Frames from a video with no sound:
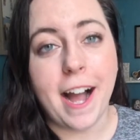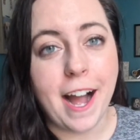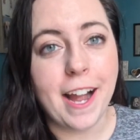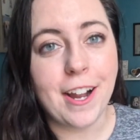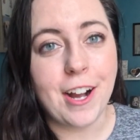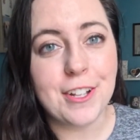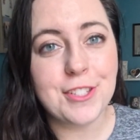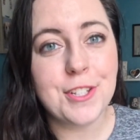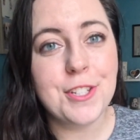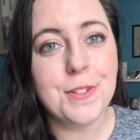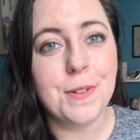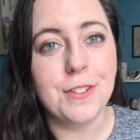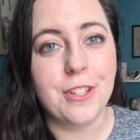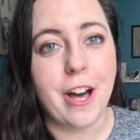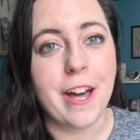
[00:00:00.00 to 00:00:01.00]
I also
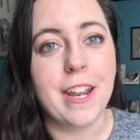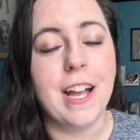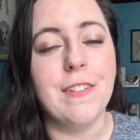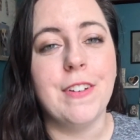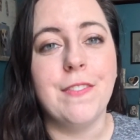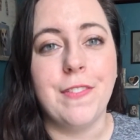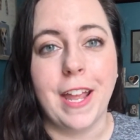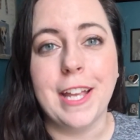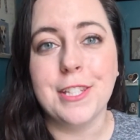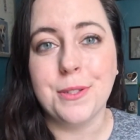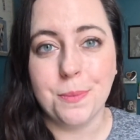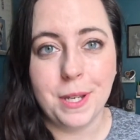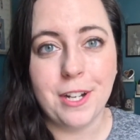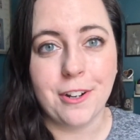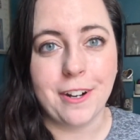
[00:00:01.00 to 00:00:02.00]
do a lot of
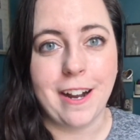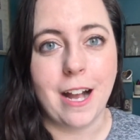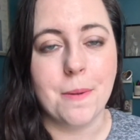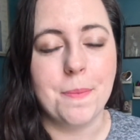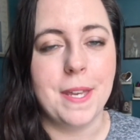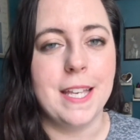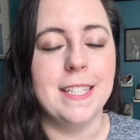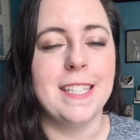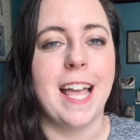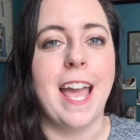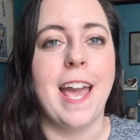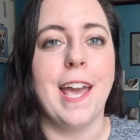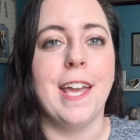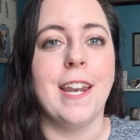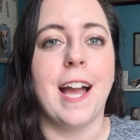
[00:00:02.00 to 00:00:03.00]
advanced reader copies
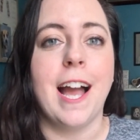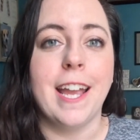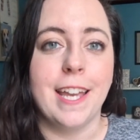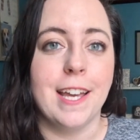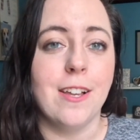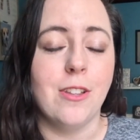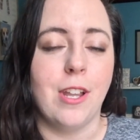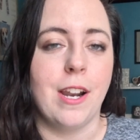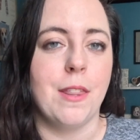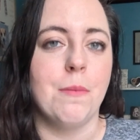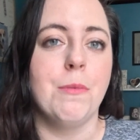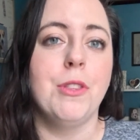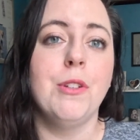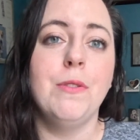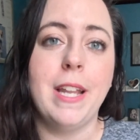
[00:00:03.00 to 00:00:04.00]
and I get a lot of
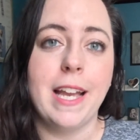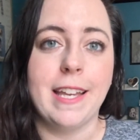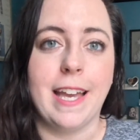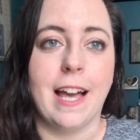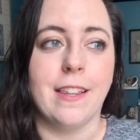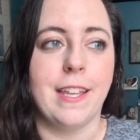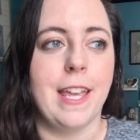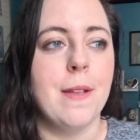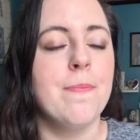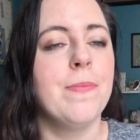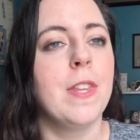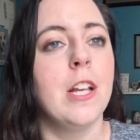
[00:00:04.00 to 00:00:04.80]
them through NetGalley.